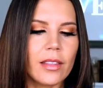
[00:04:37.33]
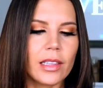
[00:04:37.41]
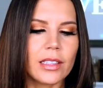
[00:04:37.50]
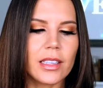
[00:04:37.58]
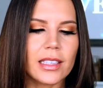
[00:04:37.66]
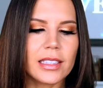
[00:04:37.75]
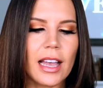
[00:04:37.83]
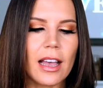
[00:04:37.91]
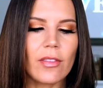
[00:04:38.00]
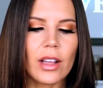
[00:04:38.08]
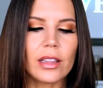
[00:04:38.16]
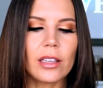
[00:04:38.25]
This does
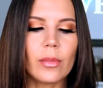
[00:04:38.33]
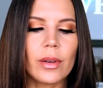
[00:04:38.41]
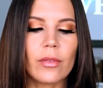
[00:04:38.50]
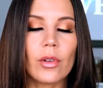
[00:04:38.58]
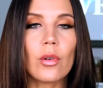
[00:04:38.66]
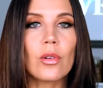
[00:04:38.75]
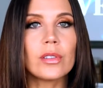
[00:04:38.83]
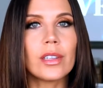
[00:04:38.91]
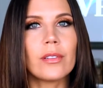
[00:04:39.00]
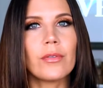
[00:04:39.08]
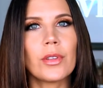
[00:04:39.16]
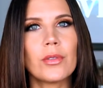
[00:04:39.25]
have a little bit of gold
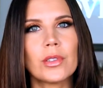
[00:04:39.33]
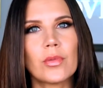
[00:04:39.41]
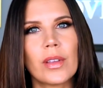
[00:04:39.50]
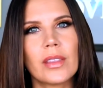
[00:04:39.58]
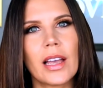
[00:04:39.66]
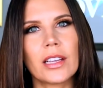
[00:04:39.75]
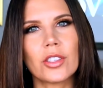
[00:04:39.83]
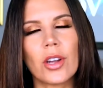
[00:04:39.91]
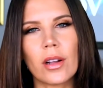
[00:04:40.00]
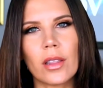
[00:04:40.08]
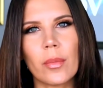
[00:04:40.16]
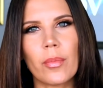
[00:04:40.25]
infused with that
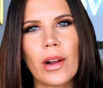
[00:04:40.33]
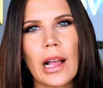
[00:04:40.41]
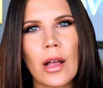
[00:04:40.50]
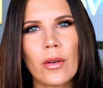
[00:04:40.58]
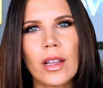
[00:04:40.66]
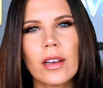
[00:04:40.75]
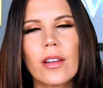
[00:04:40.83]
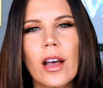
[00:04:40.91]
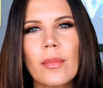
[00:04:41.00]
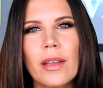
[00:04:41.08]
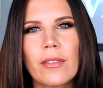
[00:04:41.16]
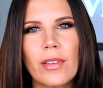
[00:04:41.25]
chocolate brown.
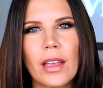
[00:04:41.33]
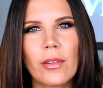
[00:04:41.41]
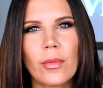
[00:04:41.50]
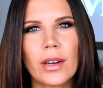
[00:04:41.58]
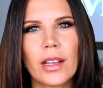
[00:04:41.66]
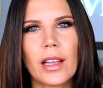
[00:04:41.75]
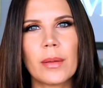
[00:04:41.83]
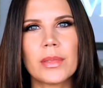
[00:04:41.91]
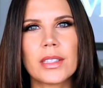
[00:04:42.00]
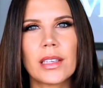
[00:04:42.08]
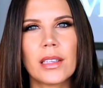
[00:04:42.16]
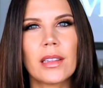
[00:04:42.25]
Not my favorite when it
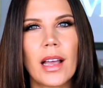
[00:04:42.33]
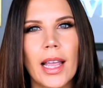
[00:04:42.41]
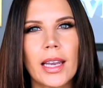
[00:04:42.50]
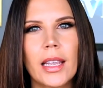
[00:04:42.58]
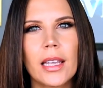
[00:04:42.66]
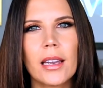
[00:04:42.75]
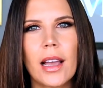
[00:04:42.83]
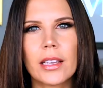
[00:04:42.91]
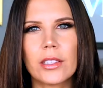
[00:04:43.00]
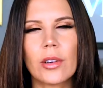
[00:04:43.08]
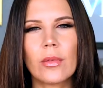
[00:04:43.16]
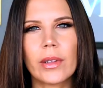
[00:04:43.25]
comes to lining.
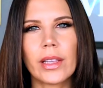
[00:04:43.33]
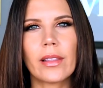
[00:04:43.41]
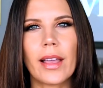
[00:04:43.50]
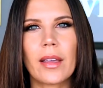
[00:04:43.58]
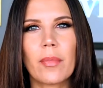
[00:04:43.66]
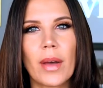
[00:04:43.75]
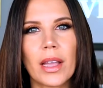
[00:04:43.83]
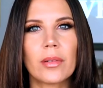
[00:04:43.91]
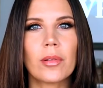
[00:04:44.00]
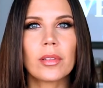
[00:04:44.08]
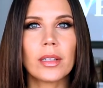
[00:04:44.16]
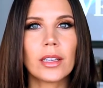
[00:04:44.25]
I don't really like
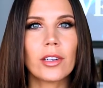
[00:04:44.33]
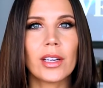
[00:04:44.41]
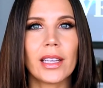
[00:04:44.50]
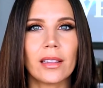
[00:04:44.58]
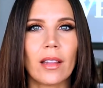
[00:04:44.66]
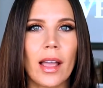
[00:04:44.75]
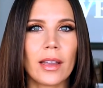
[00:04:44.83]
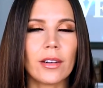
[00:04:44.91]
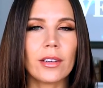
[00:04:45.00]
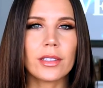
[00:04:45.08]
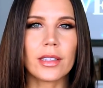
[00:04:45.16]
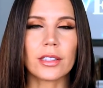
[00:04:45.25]
micro glitter in
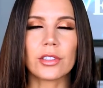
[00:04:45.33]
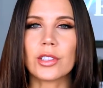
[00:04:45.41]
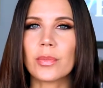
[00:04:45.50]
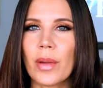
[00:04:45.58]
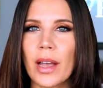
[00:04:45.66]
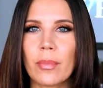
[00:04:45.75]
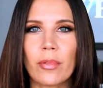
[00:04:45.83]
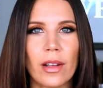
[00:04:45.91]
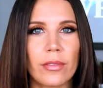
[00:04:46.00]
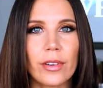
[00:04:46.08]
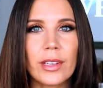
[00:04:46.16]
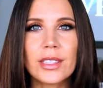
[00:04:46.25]
liners. That's just my
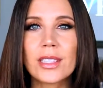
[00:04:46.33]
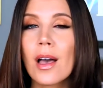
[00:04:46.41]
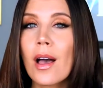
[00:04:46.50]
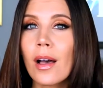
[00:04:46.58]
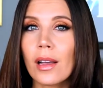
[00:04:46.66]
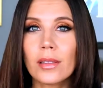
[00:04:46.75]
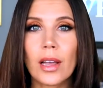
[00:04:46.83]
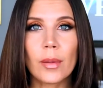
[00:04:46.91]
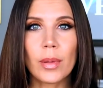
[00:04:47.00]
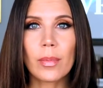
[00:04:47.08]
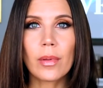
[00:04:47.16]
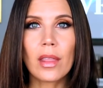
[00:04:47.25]
preference. A lot
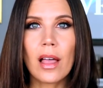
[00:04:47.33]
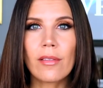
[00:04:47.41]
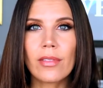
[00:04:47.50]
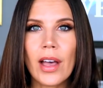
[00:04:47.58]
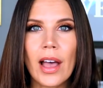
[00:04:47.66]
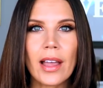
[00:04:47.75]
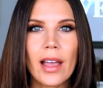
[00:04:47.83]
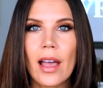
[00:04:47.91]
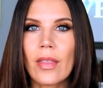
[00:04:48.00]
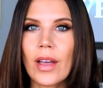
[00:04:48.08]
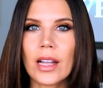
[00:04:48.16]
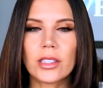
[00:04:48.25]
of people love that,
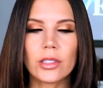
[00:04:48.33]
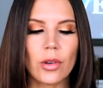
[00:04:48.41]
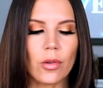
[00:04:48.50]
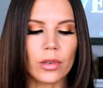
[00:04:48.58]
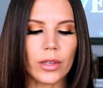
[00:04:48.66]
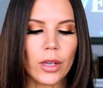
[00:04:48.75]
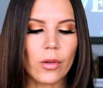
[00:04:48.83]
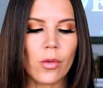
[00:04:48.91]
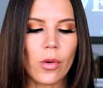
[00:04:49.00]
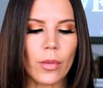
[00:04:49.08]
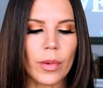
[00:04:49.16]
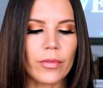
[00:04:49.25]
and that's totally cool.